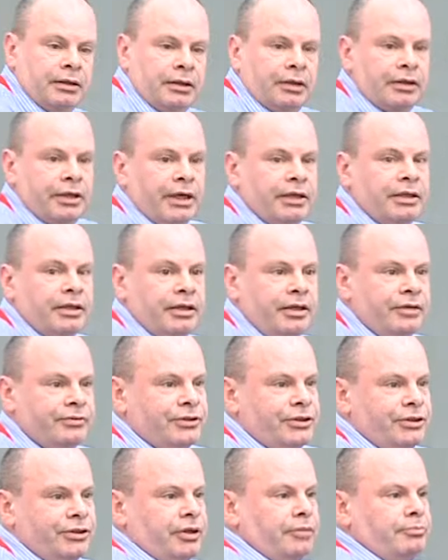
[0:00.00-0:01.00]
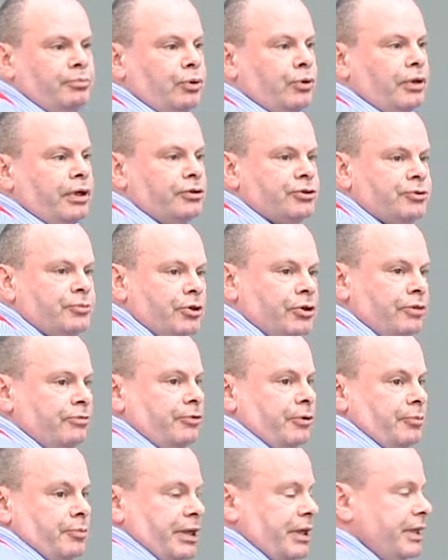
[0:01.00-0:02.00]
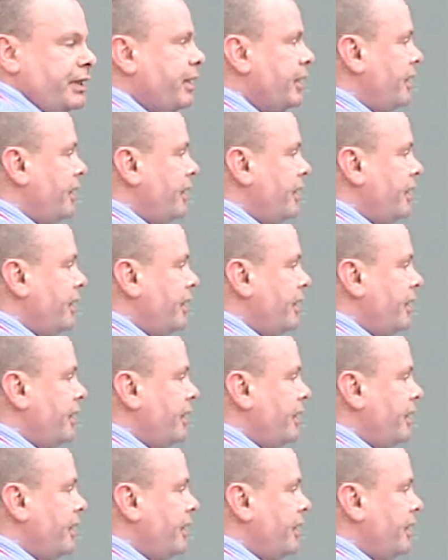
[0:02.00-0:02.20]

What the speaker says: Okay, good afternoon. I'm Paul Ellsmore. I'm from the